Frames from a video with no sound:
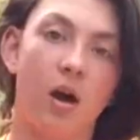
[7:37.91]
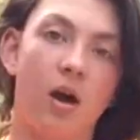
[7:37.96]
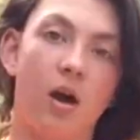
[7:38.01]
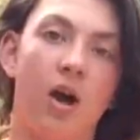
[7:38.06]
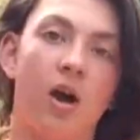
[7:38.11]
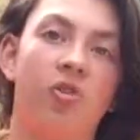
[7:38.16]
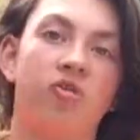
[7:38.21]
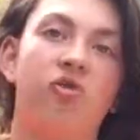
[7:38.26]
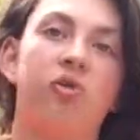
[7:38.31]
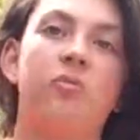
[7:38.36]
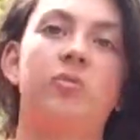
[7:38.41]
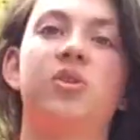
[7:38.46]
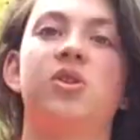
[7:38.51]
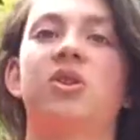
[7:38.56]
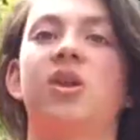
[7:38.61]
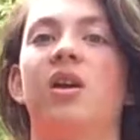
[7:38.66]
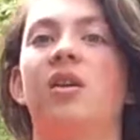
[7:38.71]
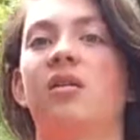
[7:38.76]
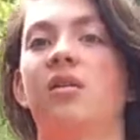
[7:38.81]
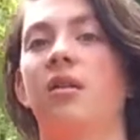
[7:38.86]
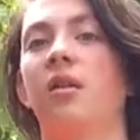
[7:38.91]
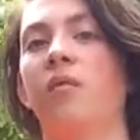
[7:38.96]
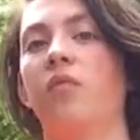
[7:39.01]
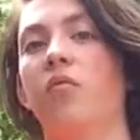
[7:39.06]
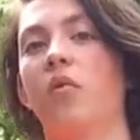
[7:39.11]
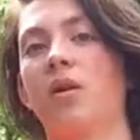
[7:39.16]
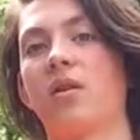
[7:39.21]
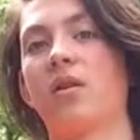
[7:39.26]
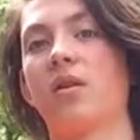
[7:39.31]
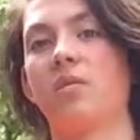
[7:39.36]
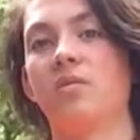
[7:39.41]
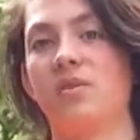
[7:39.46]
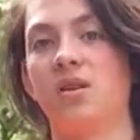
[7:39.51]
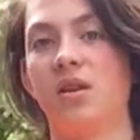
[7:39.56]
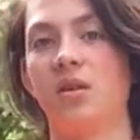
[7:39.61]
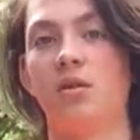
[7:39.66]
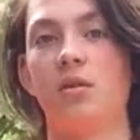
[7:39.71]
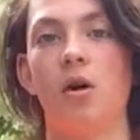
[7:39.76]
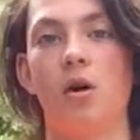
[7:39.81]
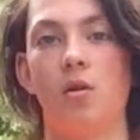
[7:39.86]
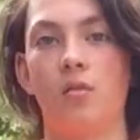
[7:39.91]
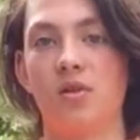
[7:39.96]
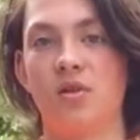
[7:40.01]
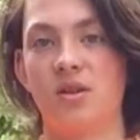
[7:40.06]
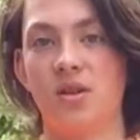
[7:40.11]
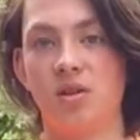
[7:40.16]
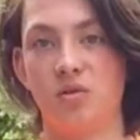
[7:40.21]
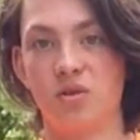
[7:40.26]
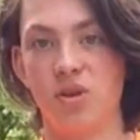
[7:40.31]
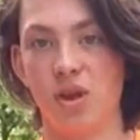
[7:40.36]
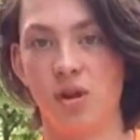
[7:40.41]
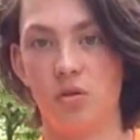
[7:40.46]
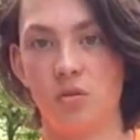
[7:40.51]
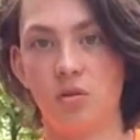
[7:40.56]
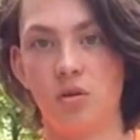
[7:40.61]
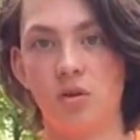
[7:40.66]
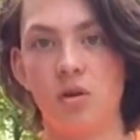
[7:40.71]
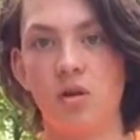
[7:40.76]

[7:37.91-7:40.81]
100% of what comes in always goes out.